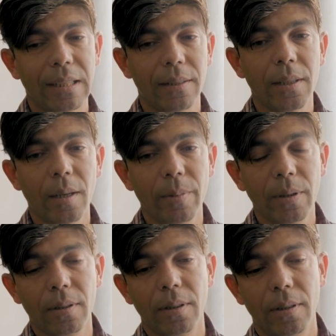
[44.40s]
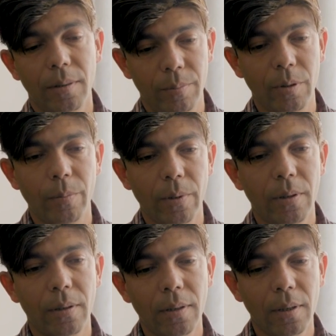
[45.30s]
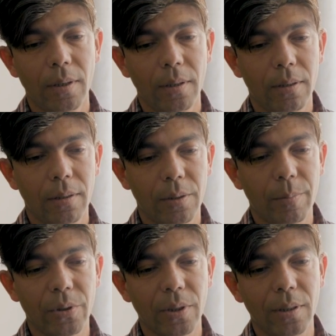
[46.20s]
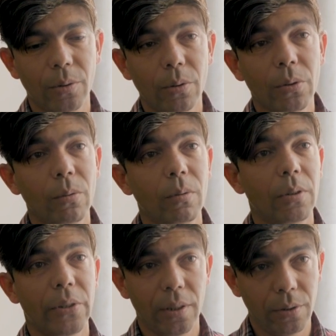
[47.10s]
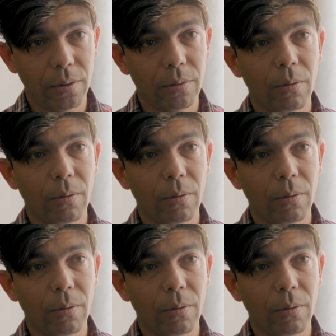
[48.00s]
kidnapping the people, especially those who are rich,